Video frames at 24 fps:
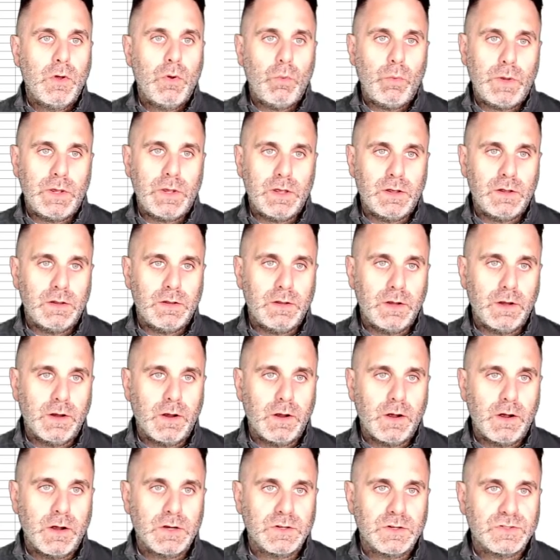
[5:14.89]
We can clear
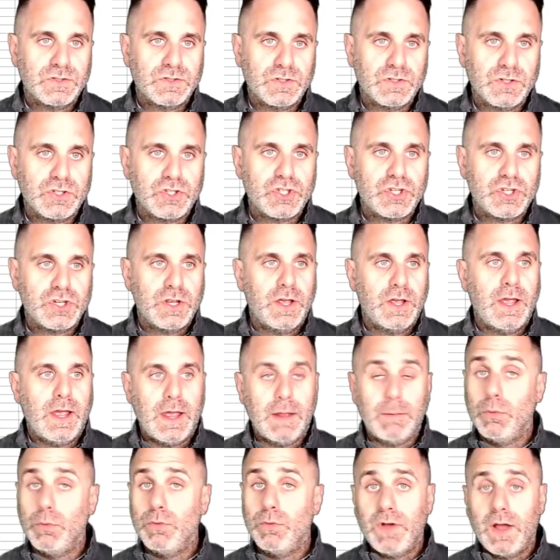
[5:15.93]
our search
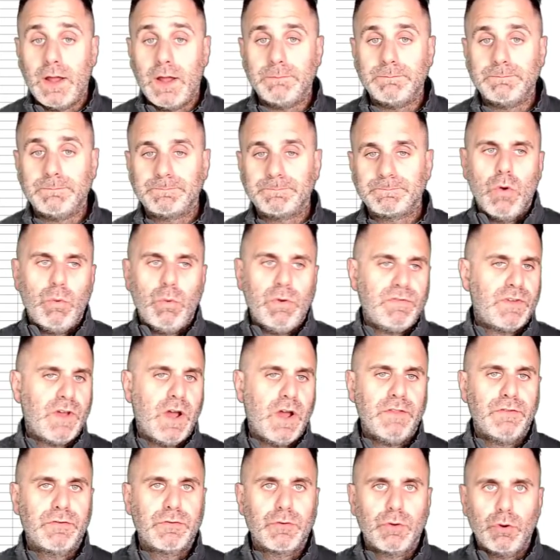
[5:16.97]
and move on. We've
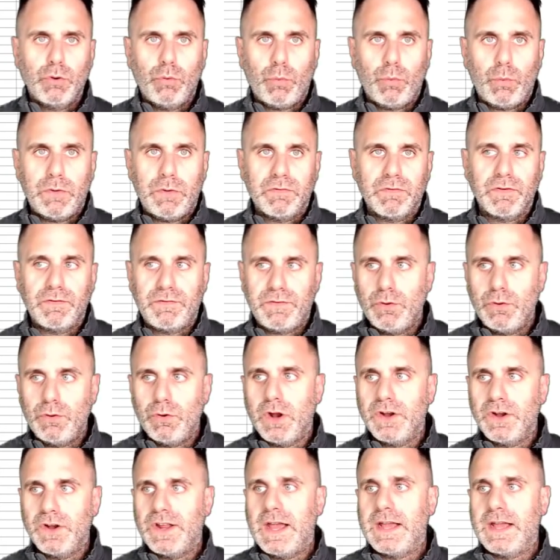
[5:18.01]
gone through, we've reviewed
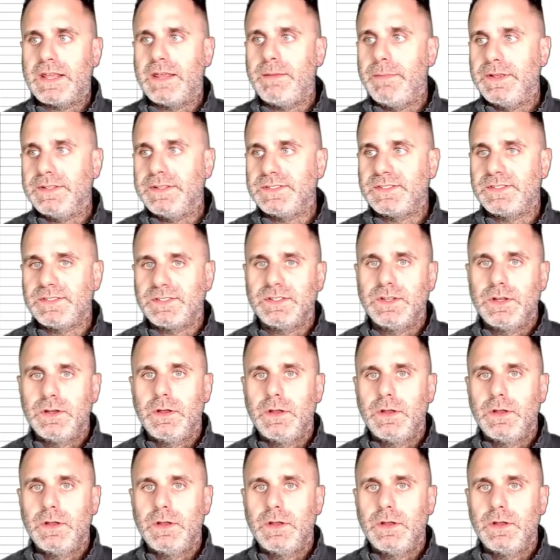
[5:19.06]
our documents.